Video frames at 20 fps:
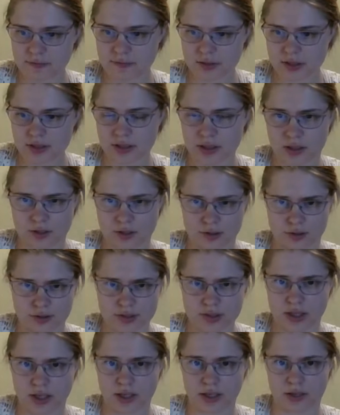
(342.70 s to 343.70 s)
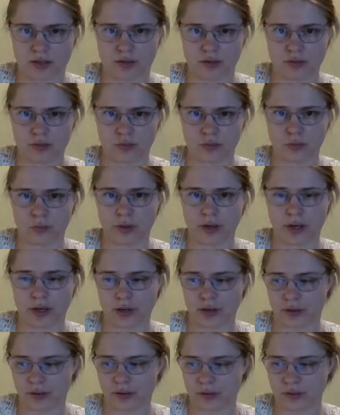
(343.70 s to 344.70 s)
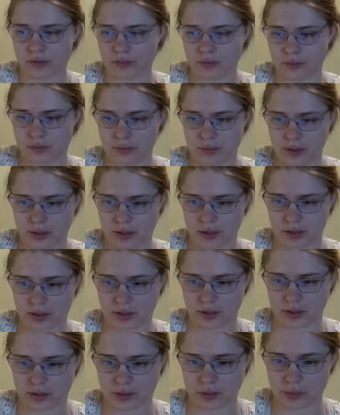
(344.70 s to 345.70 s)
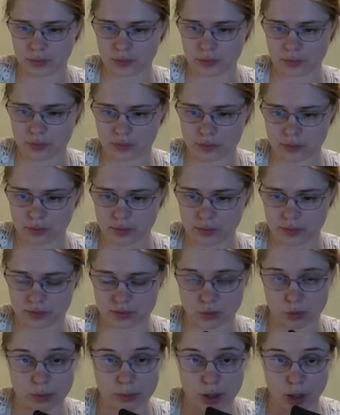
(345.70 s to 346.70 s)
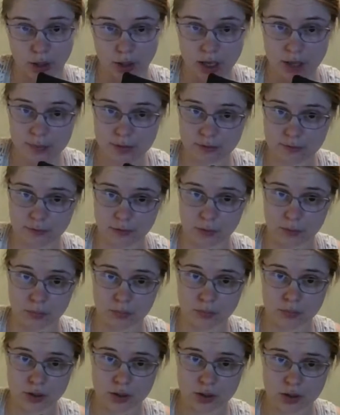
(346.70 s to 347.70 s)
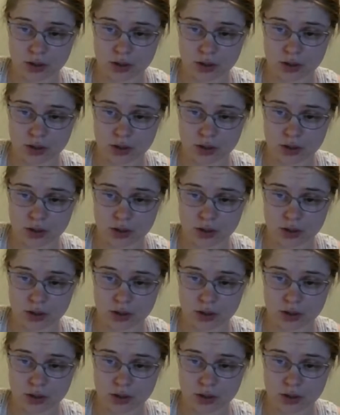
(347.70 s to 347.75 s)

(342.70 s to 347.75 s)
definitely understand where these women are coming from.